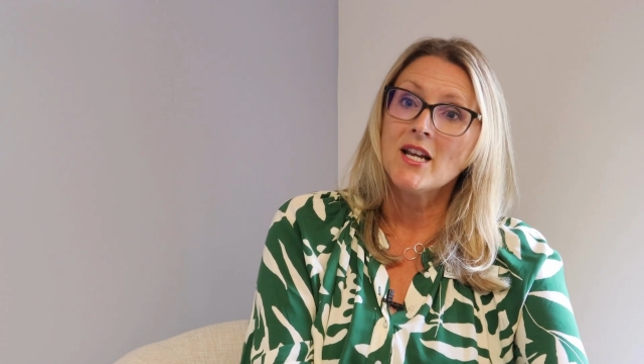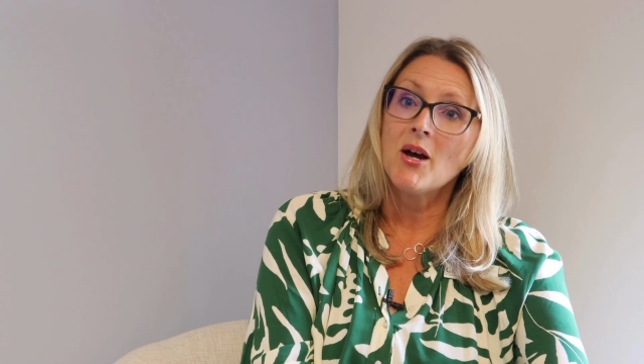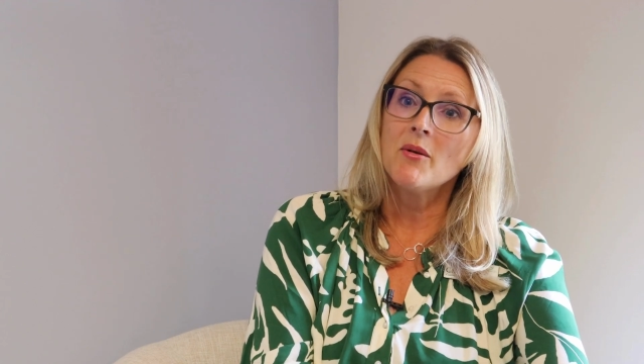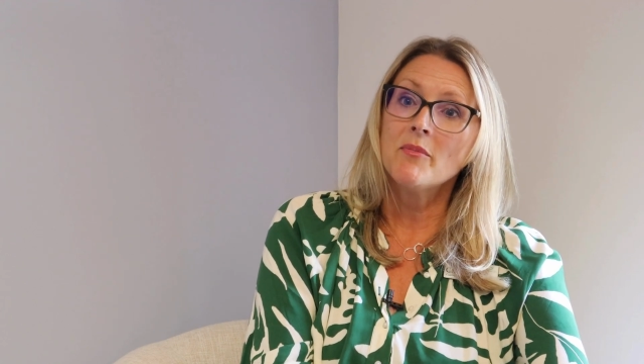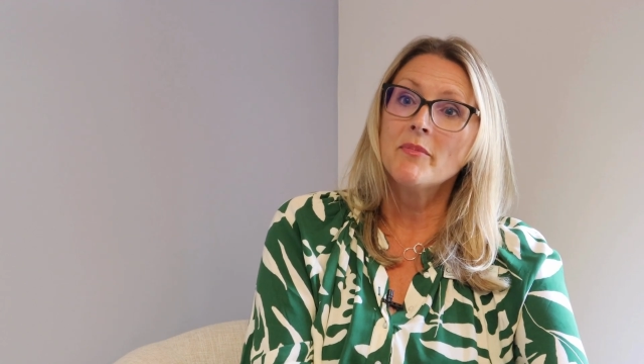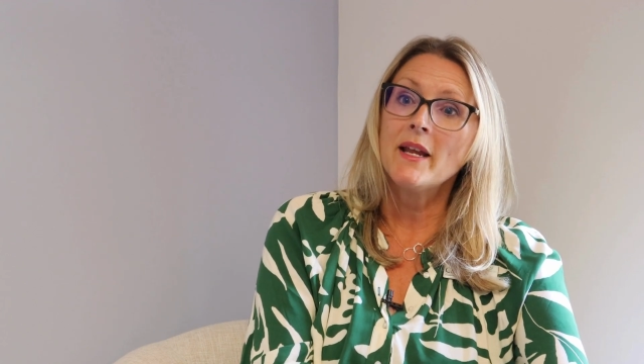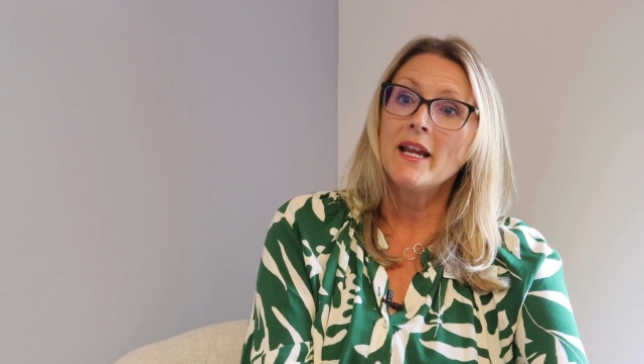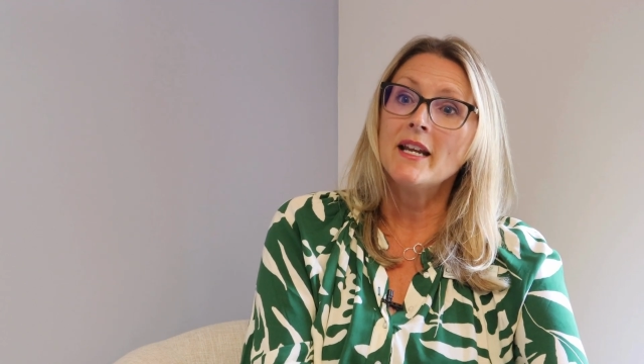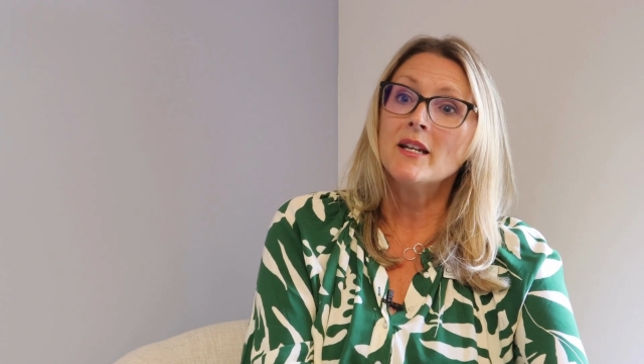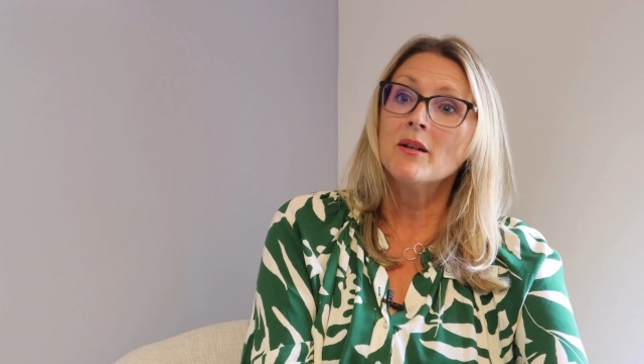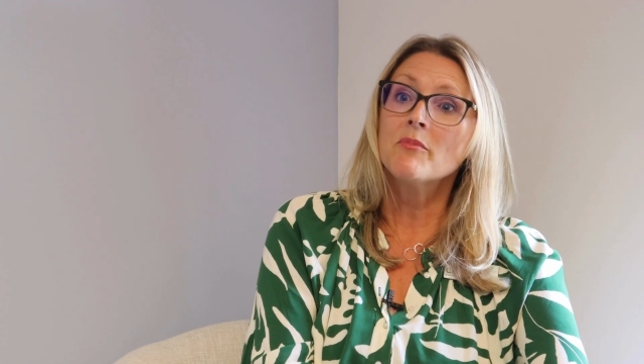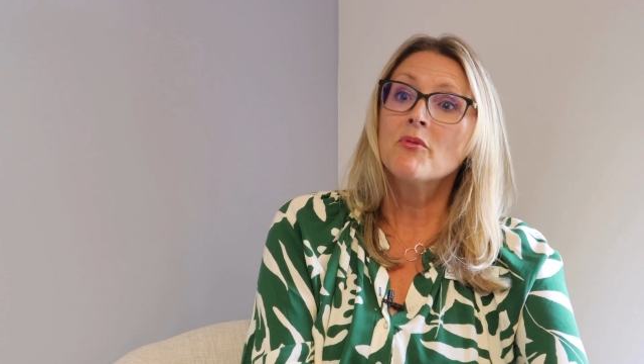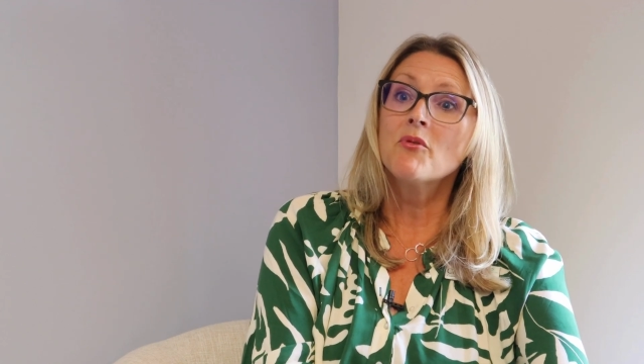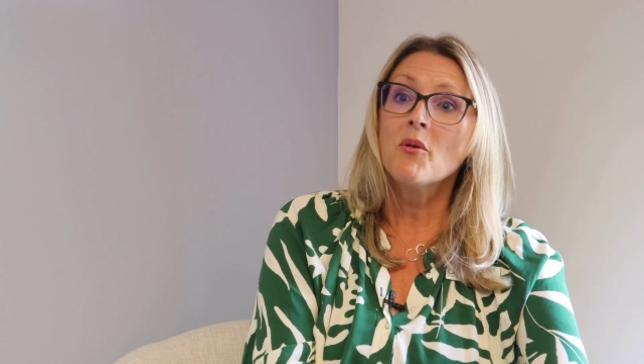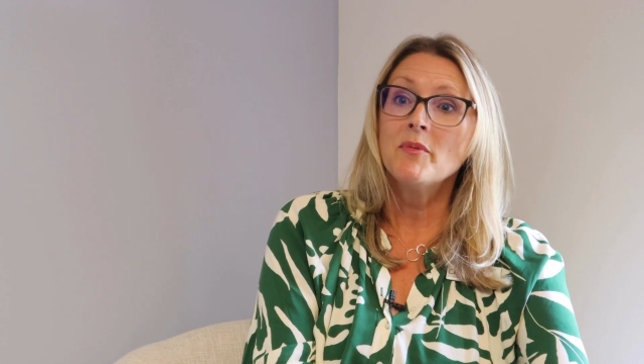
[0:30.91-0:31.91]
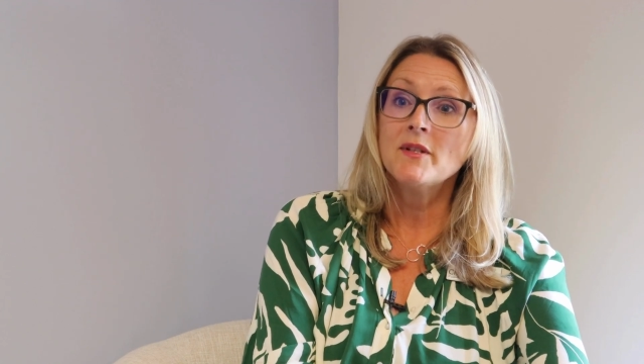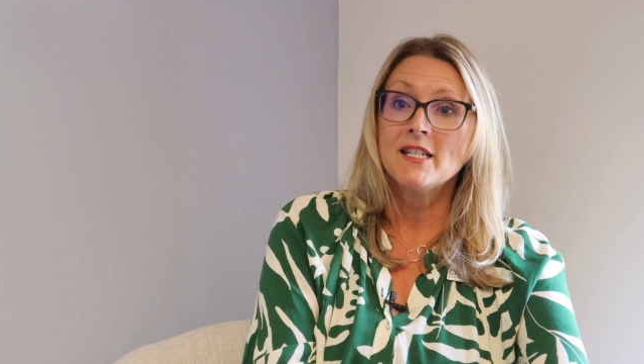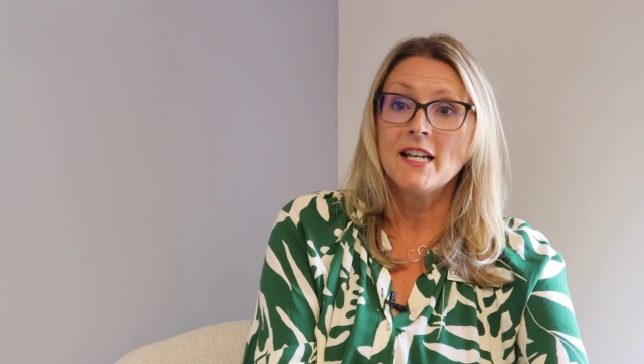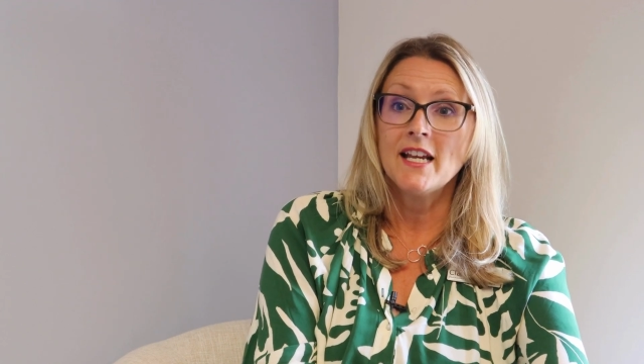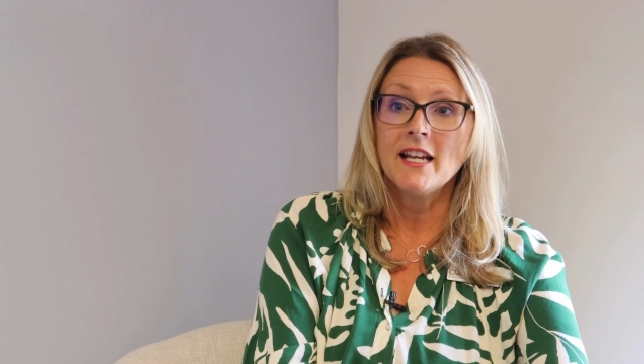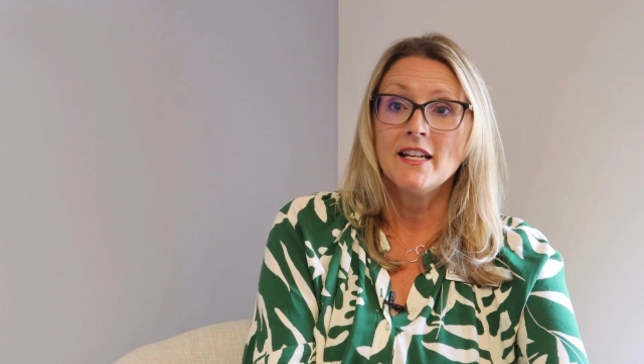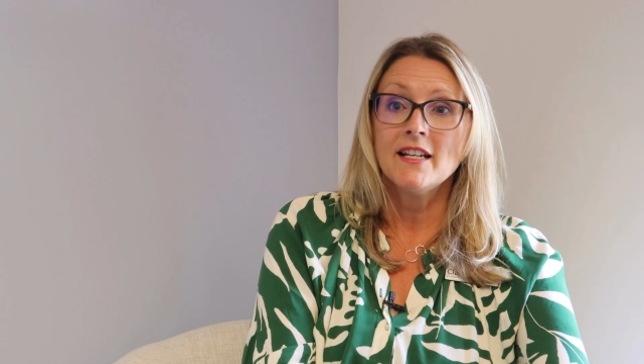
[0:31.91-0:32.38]
up in a
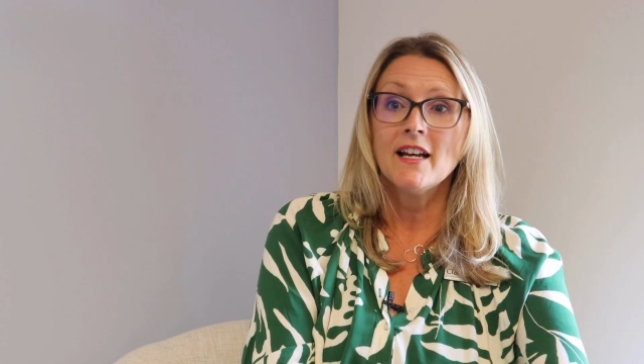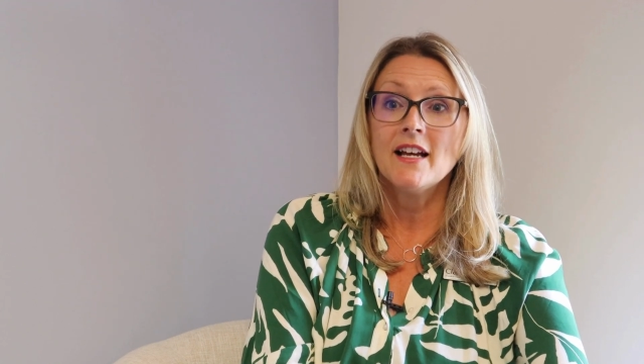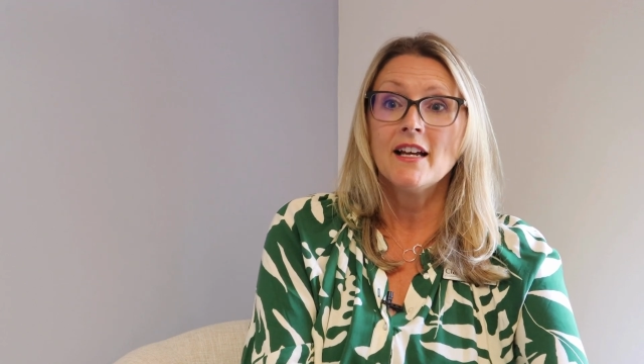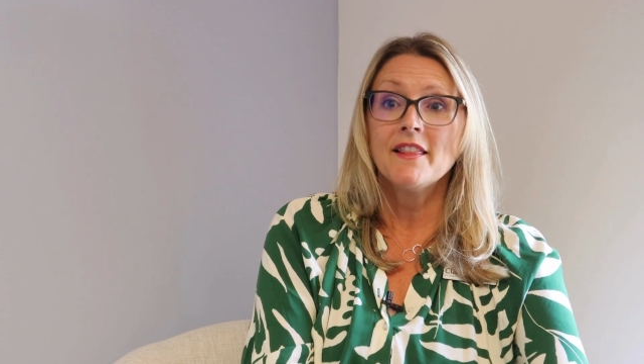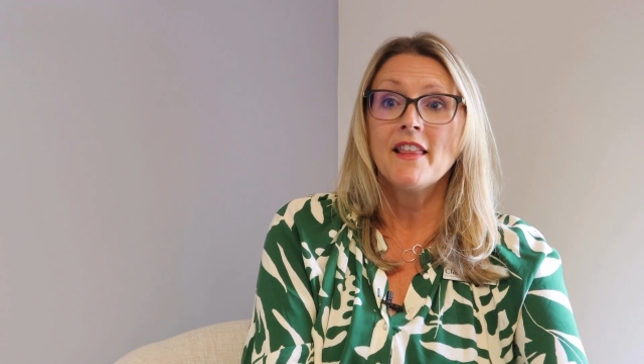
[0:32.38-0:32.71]
property,